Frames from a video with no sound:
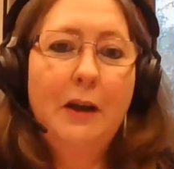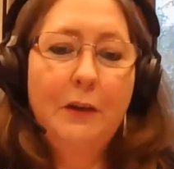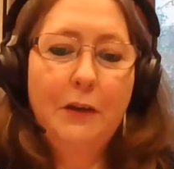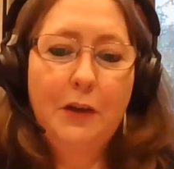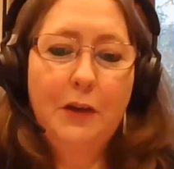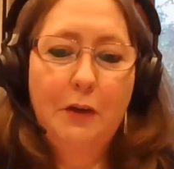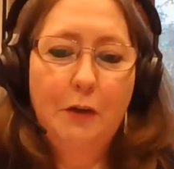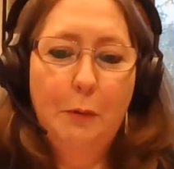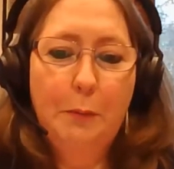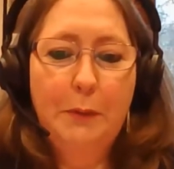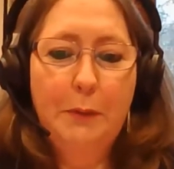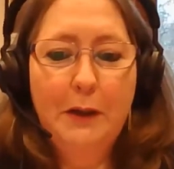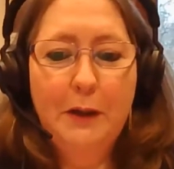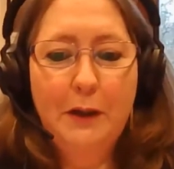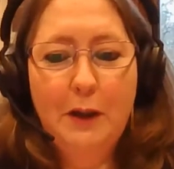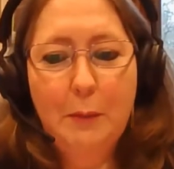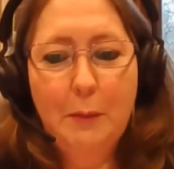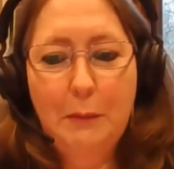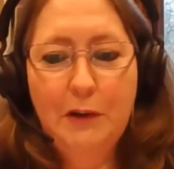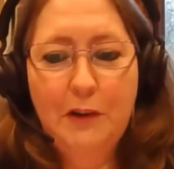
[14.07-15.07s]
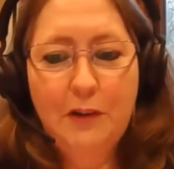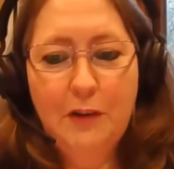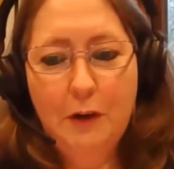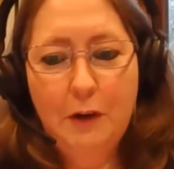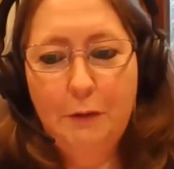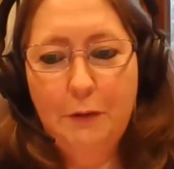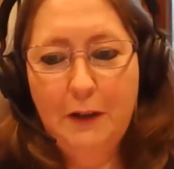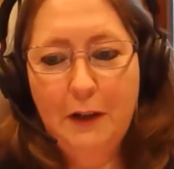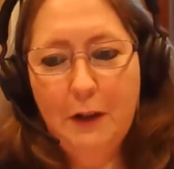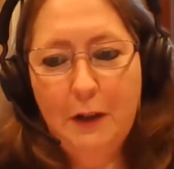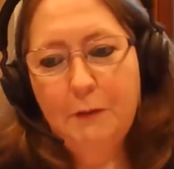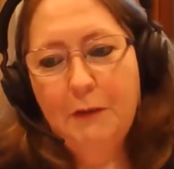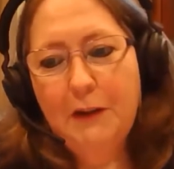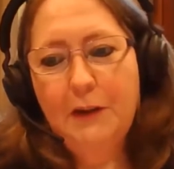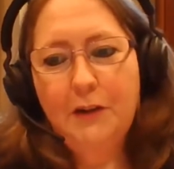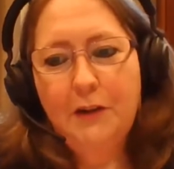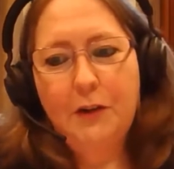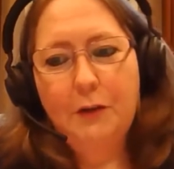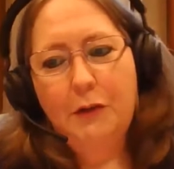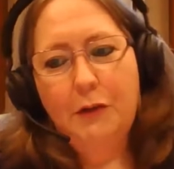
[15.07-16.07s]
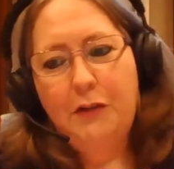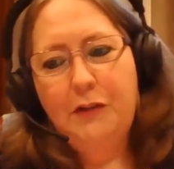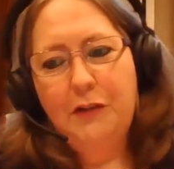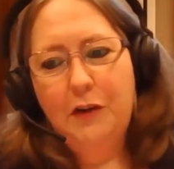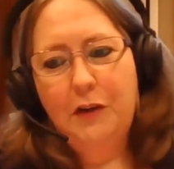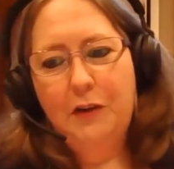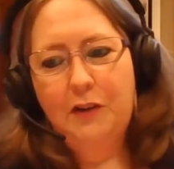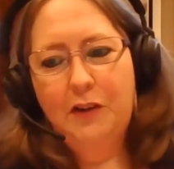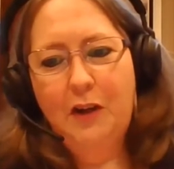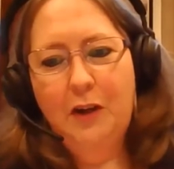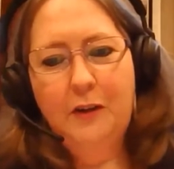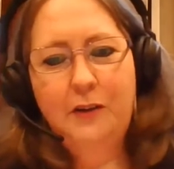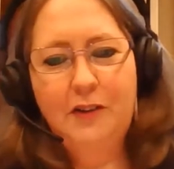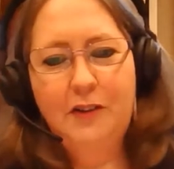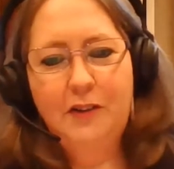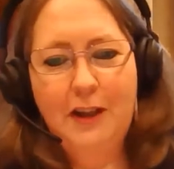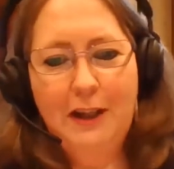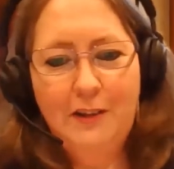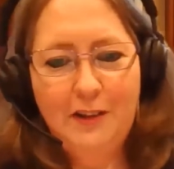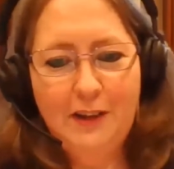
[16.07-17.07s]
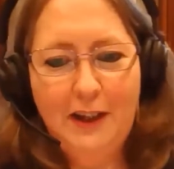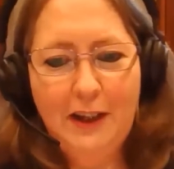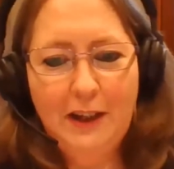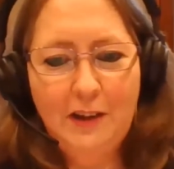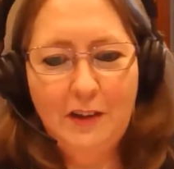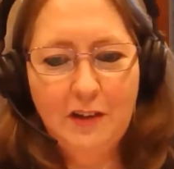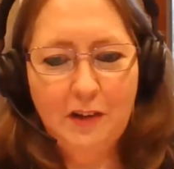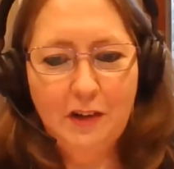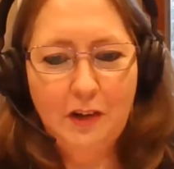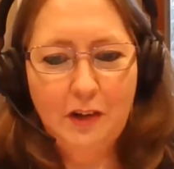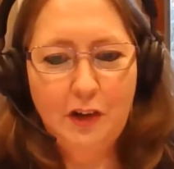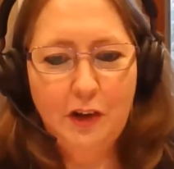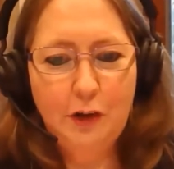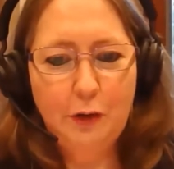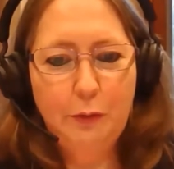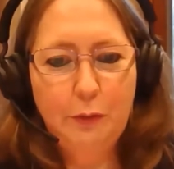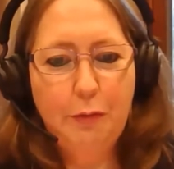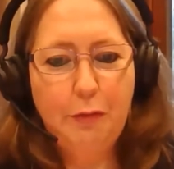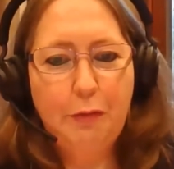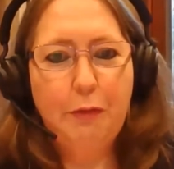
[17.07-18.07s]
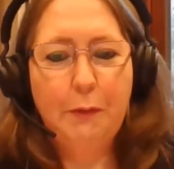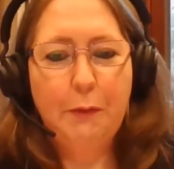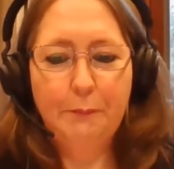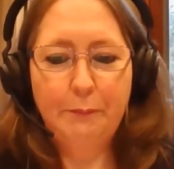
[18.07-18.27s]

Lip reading: the European Commissioner for Innovation, Research, Culture, Education and Youth.